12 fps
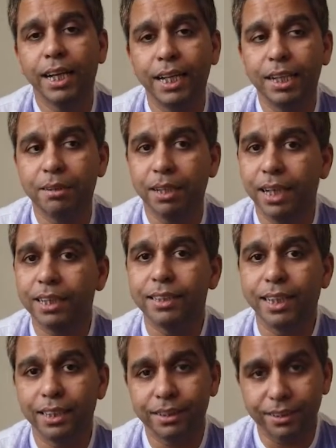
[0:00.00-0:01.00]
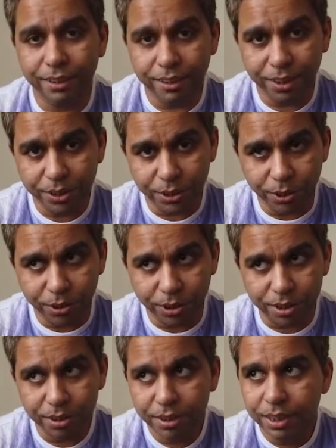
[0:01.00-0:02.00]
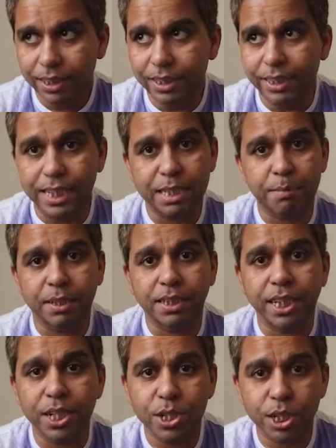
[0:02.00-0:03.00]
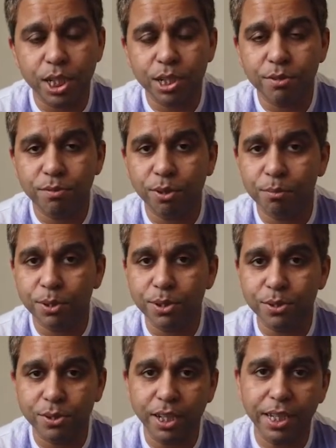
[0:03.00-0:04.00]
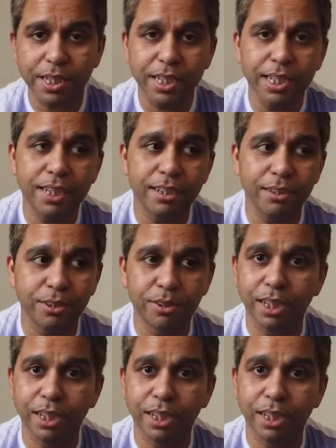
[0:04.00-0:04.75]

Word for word: uh, and then there are your uh, expectations from the society.